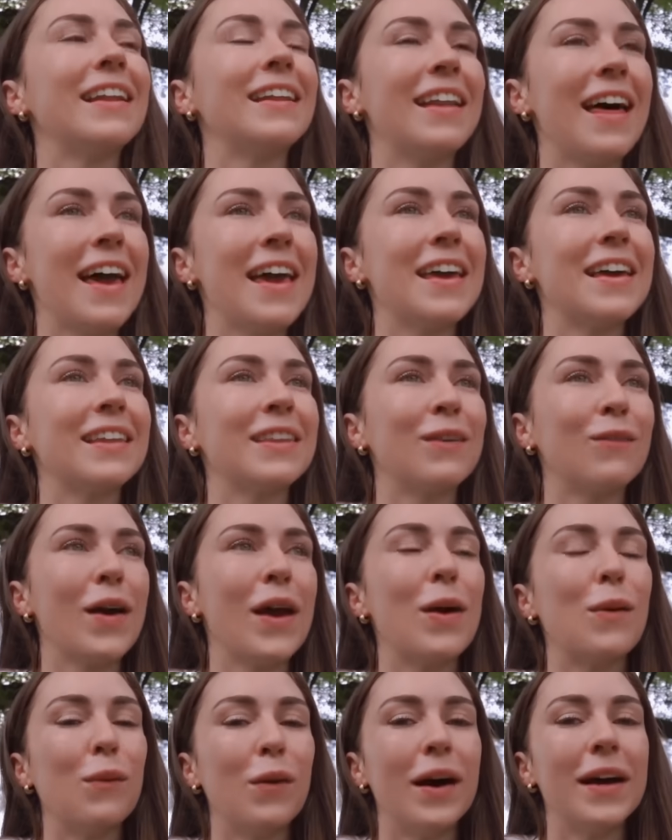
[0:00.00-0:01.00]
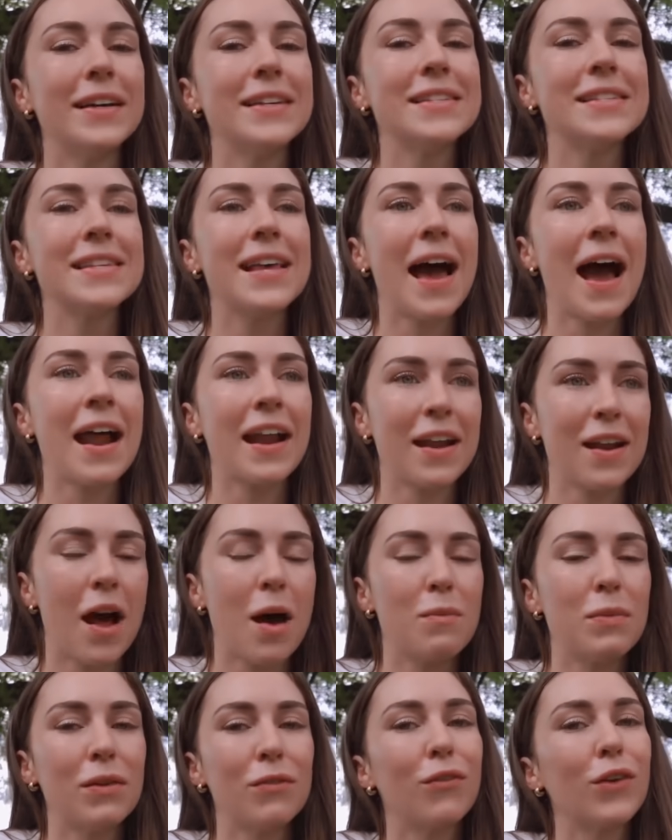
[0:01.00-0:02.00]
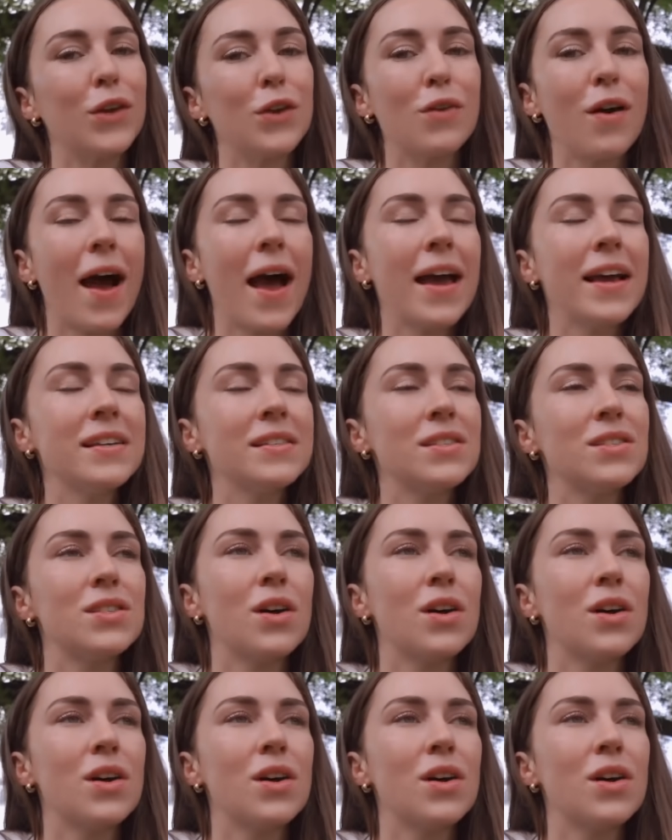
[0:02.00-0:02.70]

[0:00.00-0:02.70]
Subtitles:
like the way it was had it not been for you guys.